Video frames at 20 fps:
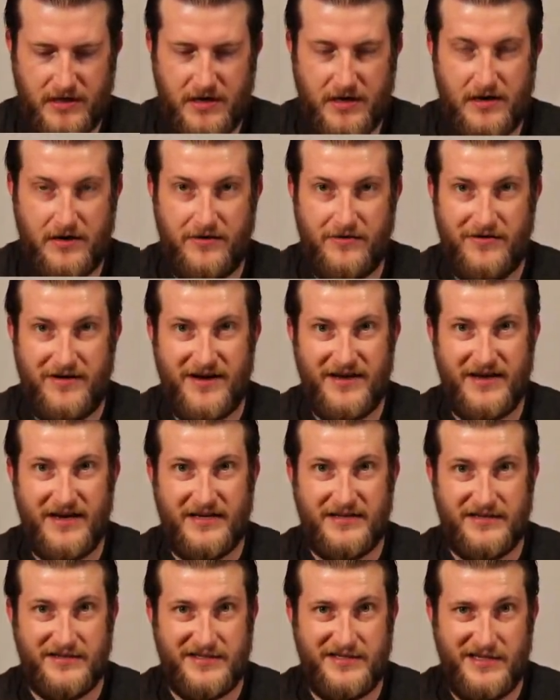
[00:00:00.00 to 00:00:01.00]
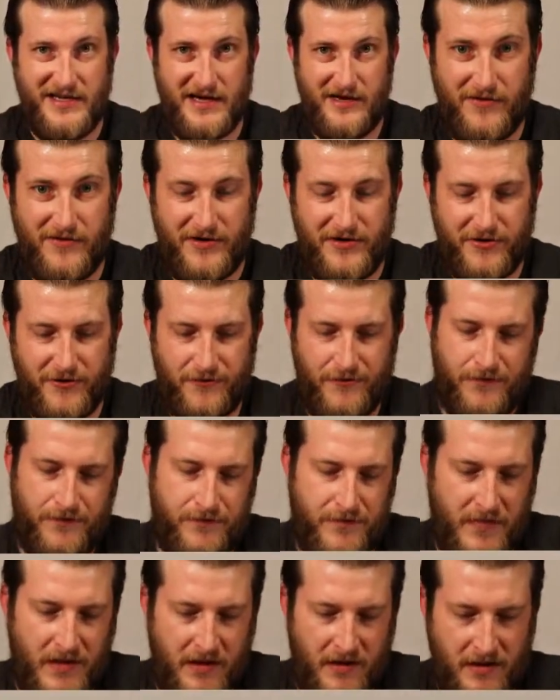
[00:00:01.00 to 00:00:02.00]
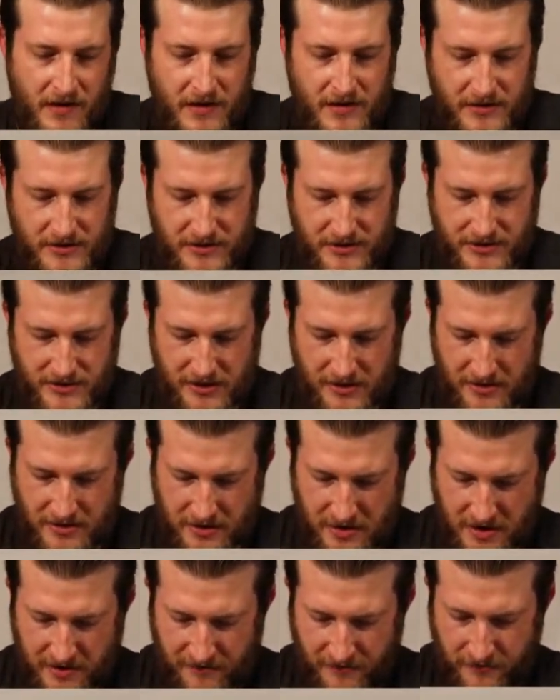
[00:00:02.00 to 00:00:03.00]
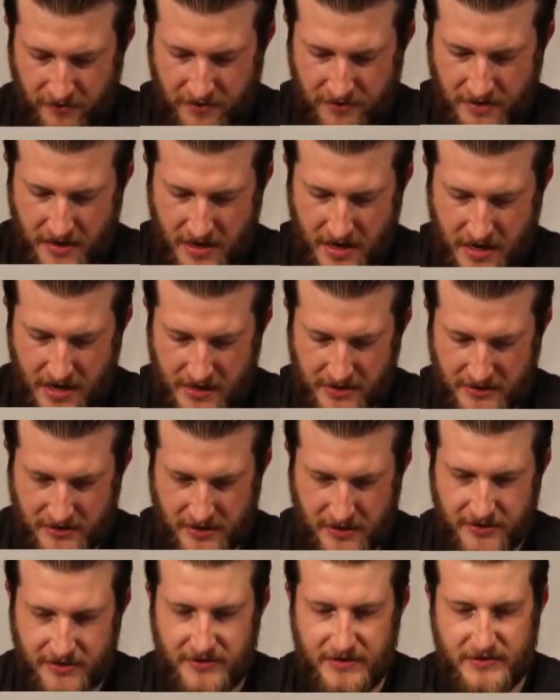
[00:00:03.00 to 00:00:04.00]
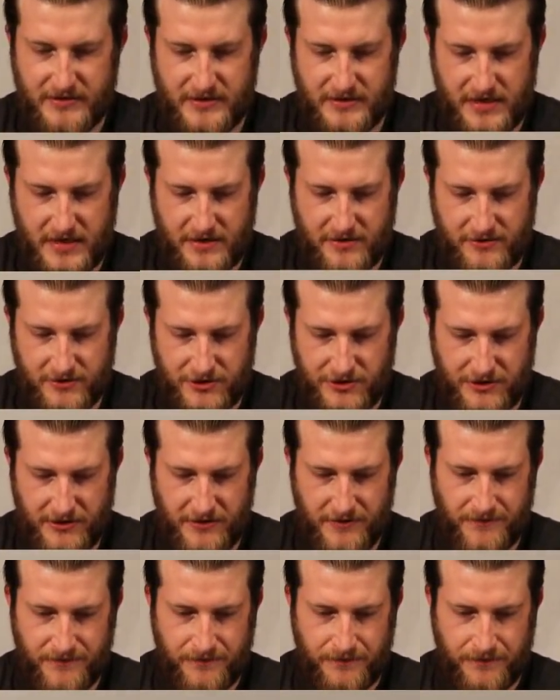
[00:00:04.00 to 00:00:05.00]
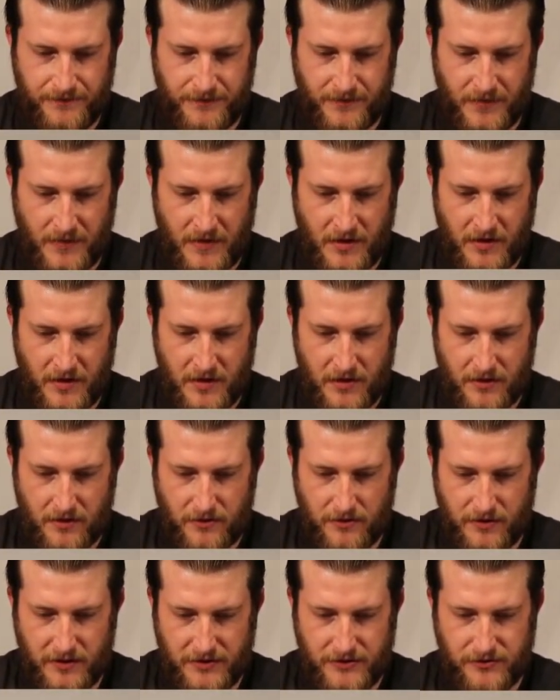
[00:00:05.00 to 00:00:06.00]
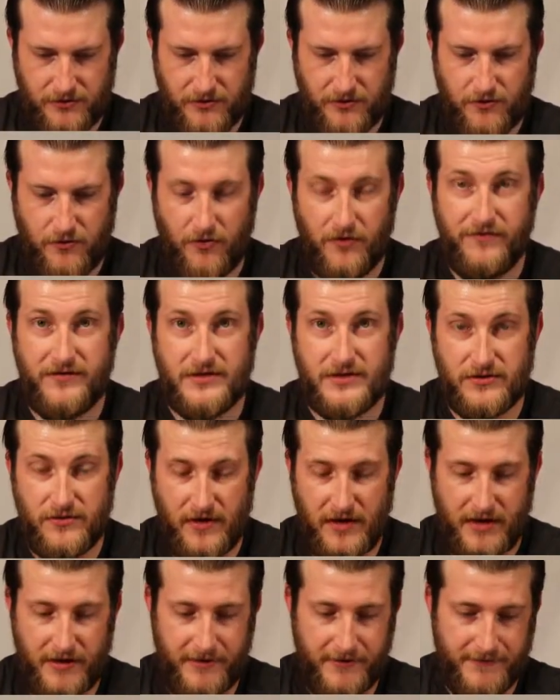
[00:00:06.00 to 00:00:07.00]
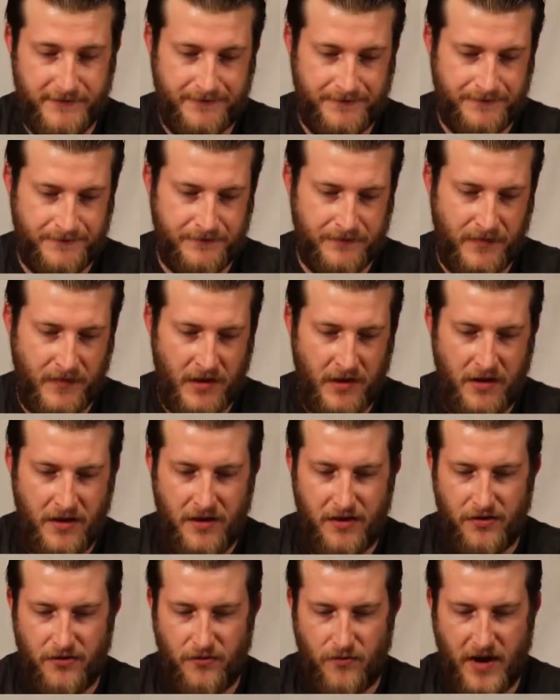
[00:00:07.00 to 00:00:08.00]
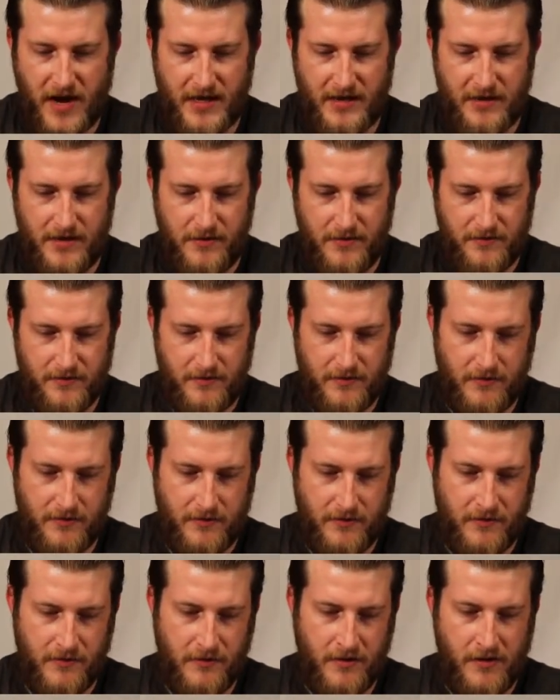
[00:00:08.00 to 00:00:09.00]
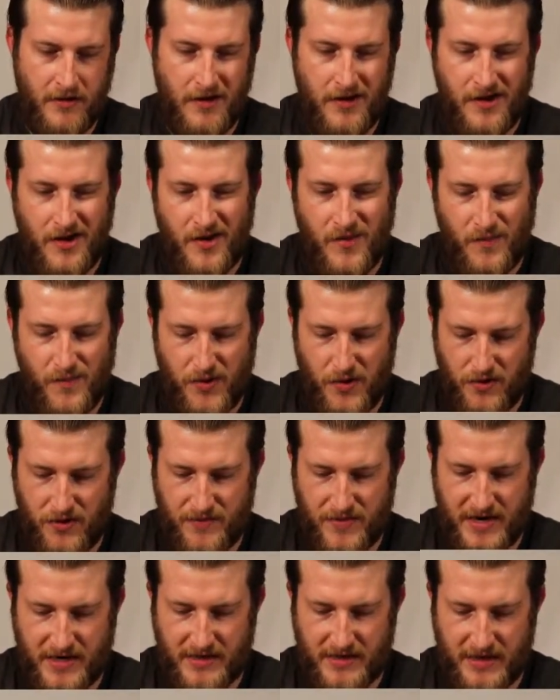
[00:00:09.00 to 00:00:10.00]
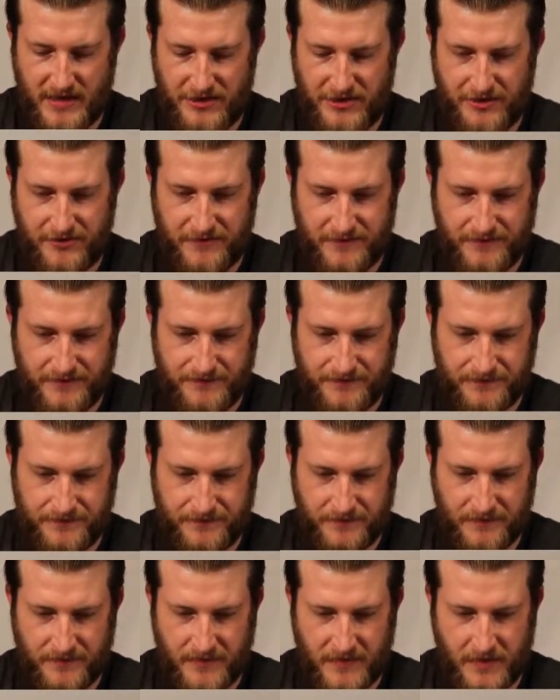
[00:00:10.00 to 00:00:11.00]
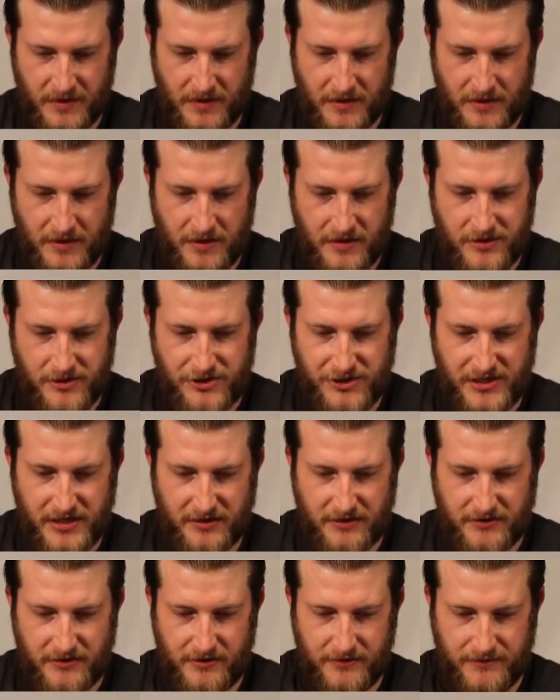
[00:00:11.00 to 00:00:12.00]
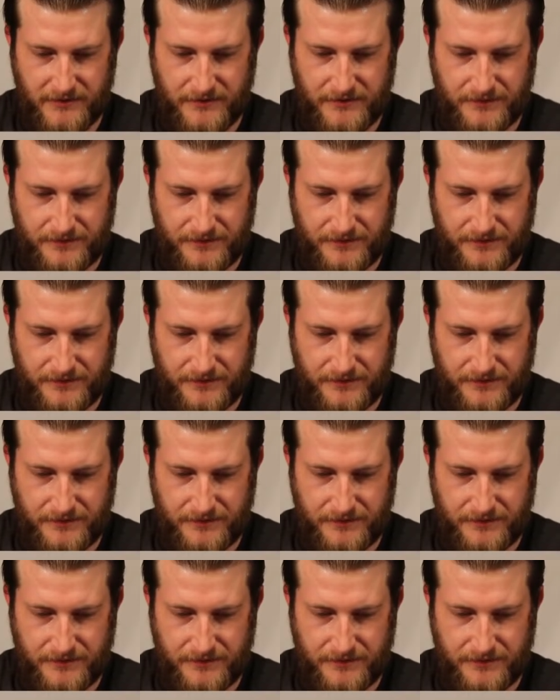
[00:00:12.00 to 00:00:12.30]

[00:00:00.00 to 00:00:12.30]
All right, guys, let's see we do. Starting off with a Darkness Energy. Going into a Corvus Squire. Thwacky. Pokemon Catcher. Shellder.